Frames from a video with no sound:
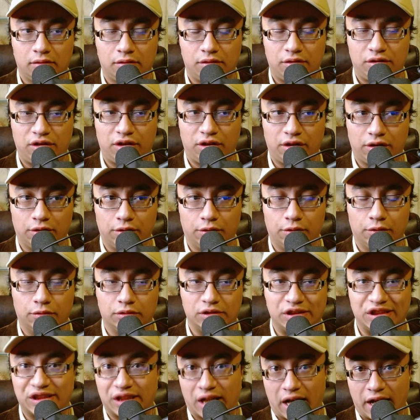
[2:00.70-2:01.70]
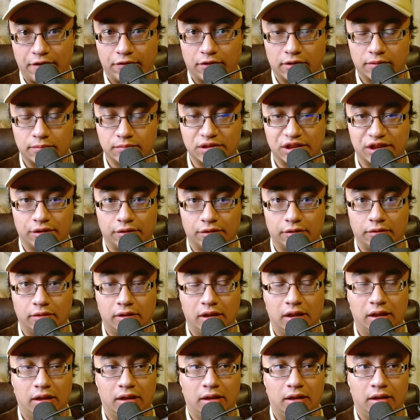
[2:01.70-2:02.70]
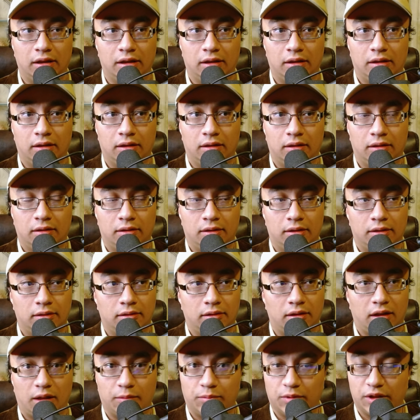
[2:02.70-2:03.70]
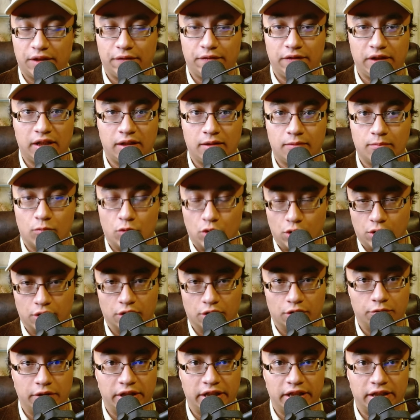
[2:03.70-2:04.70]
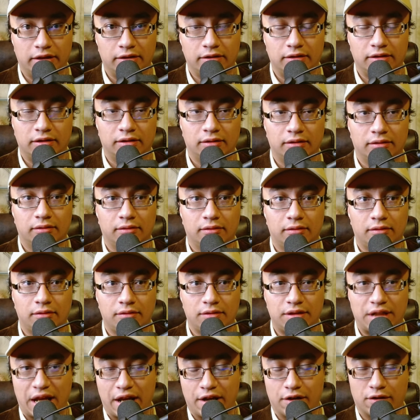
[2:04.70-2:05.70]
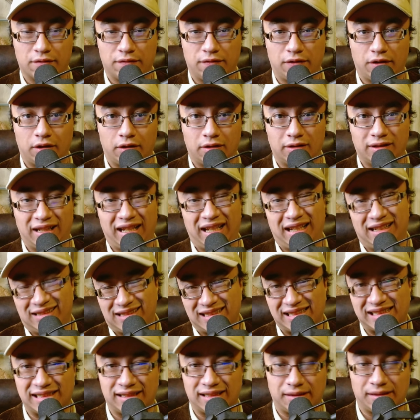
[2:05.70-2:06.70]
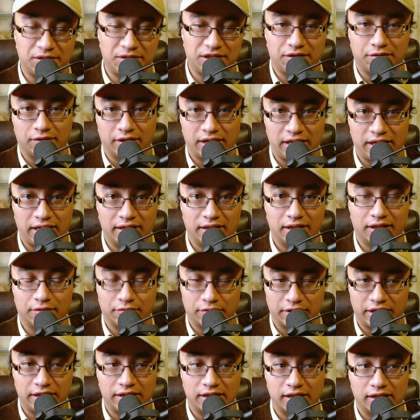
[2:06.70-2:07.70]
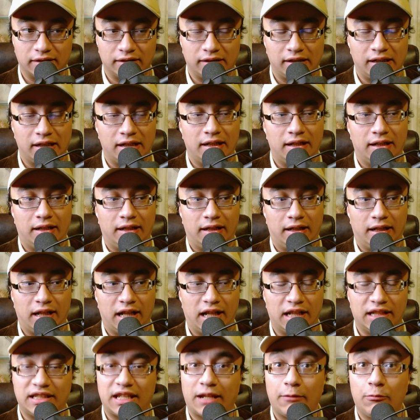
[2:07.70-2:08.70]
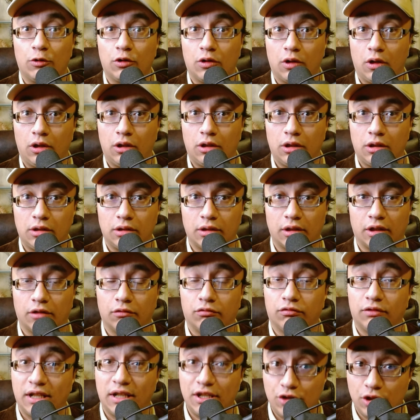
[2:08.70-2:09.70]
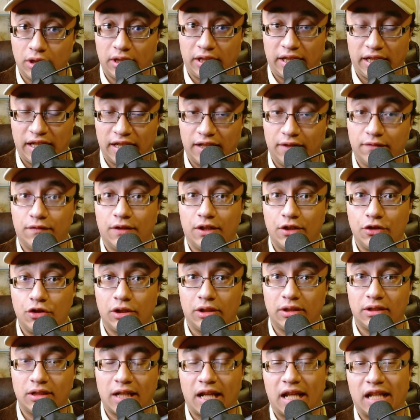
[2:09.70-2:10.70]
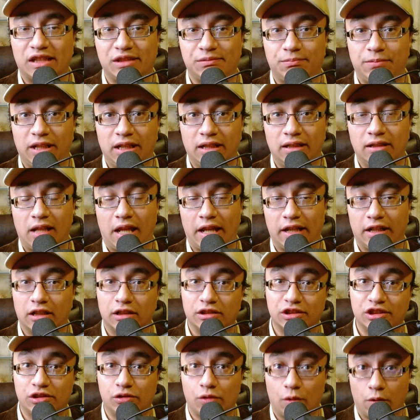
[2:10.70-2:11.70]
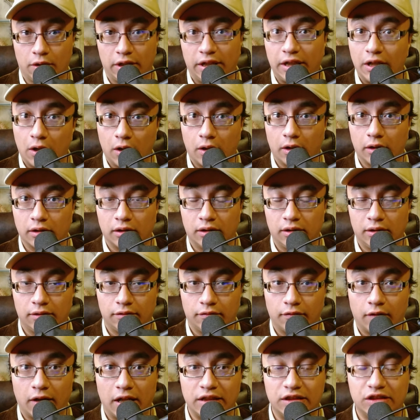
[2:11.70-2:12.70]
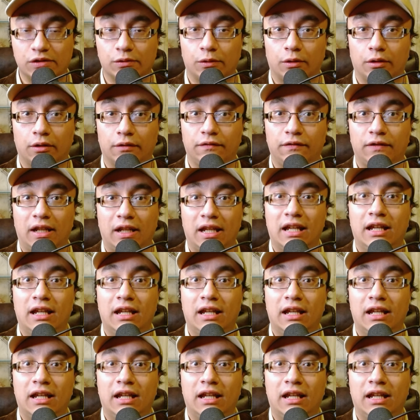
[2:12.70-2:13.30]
to Skyrim, so Oblivion, Morrowind, Daggerfall, and to some degree Arena. Uh, they were all originally envisioned as being like a story arc, right? Sort of